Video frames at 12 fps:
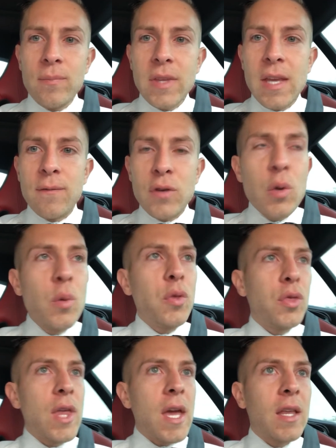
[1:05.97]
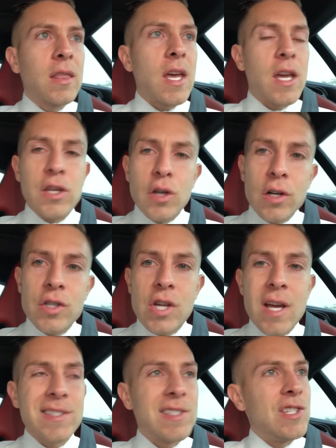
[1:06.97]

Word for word: if you think that you're just